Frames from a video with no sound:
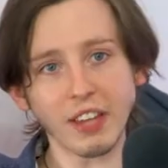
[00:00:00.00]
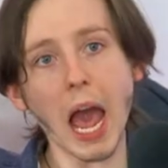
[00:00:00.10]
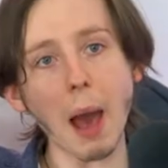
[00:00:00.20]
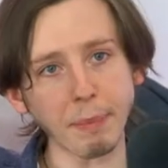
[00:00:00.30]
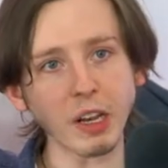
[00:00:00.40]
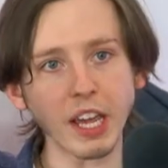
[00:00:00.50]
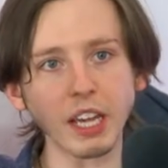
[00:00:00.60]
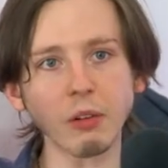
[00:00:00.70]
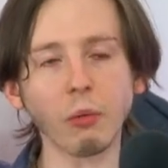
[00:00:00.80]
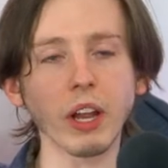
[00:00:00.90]

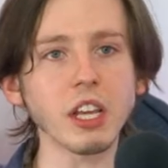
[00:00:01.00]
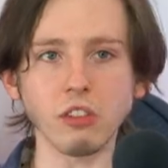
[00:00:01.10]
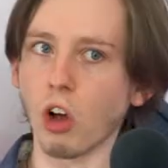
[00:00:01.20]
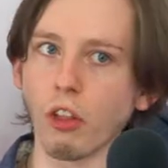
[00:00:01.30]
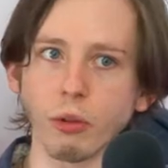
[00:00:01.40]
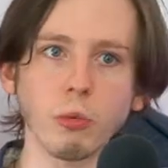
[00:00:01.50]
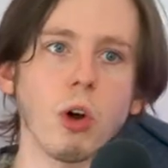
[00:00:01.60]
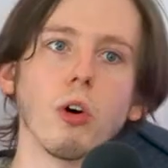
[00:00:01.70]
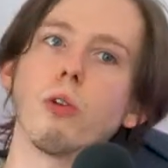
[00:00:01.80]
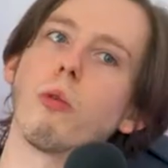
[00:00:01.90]
happening when he's on the
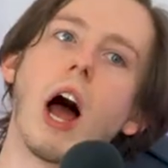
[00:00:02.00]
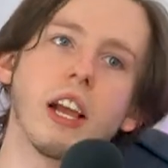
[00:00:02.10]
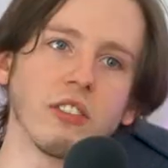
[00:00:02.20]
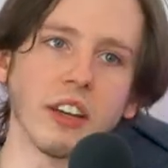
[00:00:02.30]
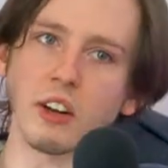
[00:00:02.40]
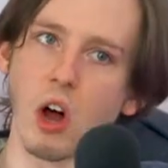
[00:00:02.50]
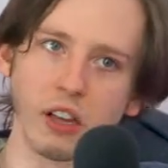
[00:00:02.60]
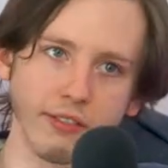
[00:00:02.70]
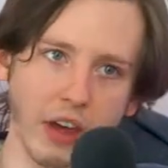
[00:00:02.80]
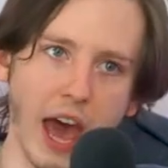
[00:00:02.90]
road, rising, all
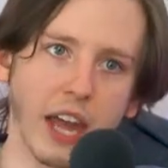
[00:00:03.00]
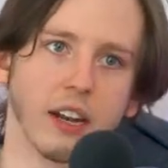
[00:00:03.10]
of that?